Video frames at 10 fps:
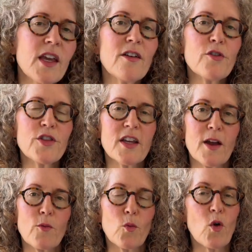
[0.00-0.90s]
other thing I
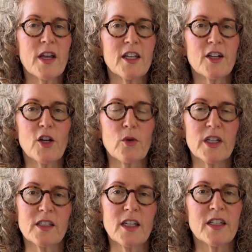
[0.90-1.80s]
want you to
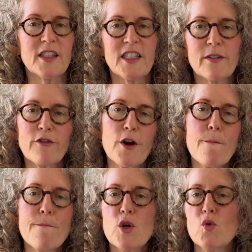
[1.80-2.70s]
notice is the different
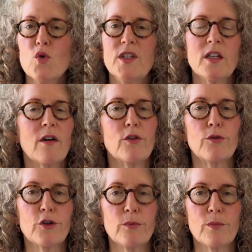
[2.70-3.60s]
moods of the
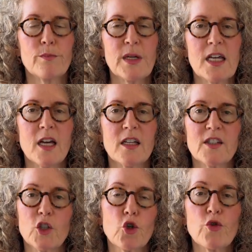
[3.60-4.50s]
room,
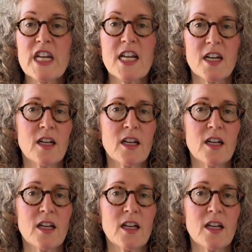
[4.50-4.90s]
because green